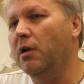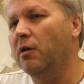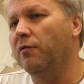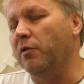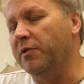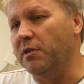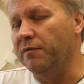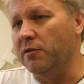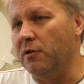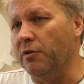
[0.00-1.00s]
from the
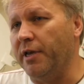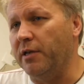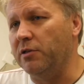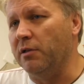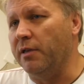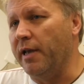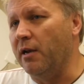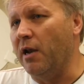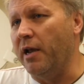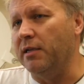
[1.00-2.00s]
different locations and
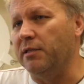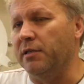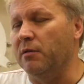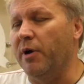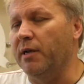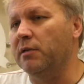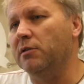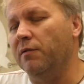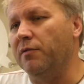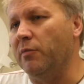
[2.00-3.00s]
analyze the abundance
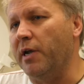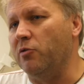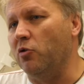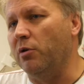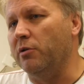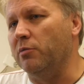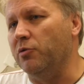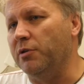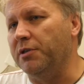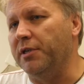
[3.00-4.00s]
of the microbial
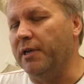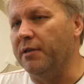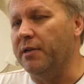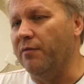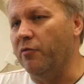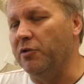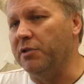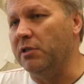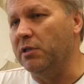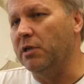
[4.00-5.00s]
community and the
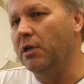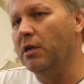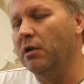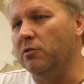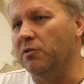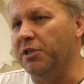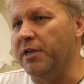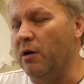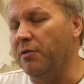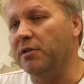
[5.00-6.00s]
diversity to see
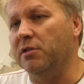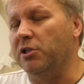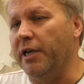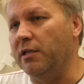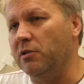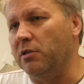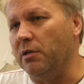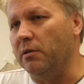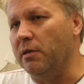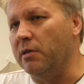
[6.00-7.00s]
how this changes
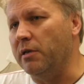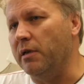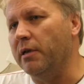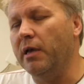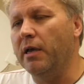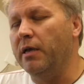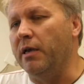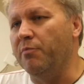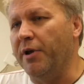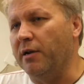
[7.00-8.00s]
in the
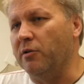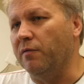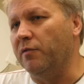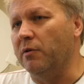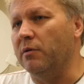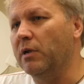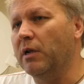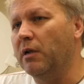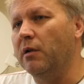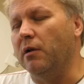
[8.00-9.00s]
impact of
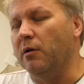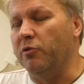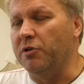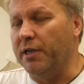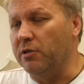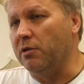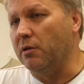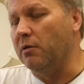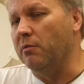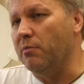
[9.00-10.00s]
a
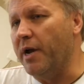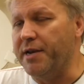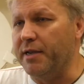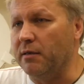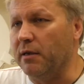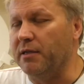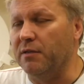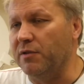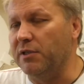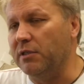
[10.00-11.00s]
potential mining activity.